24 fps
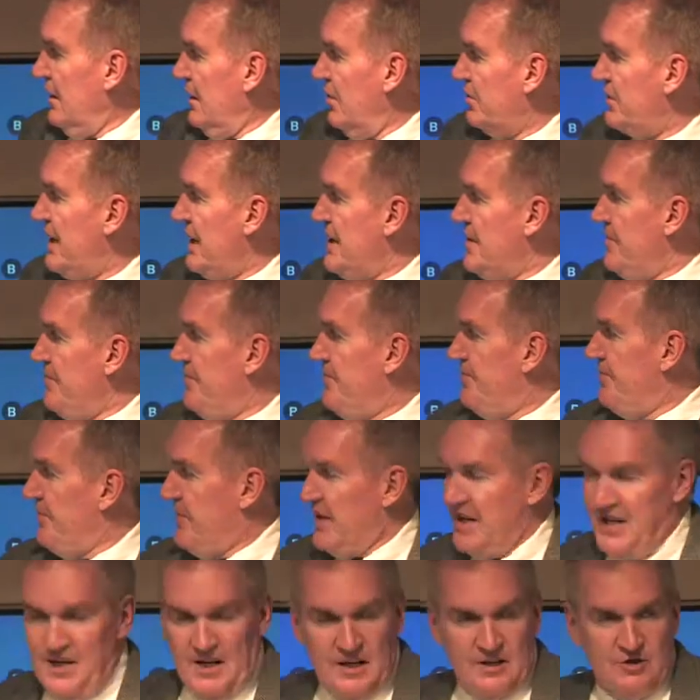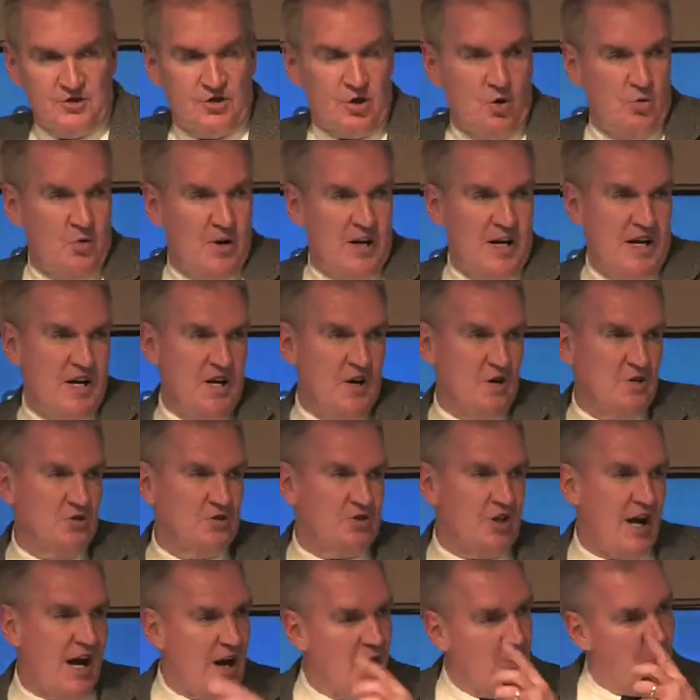Okay, so
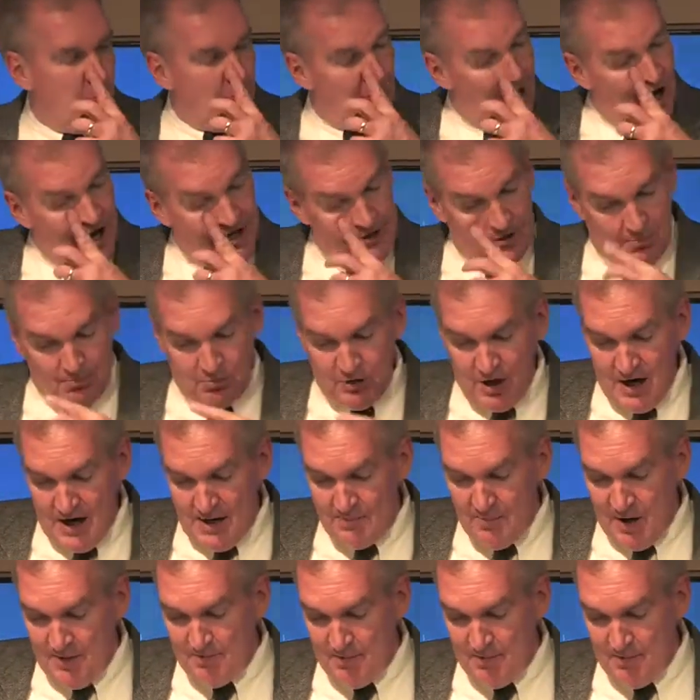here's how I'd apply my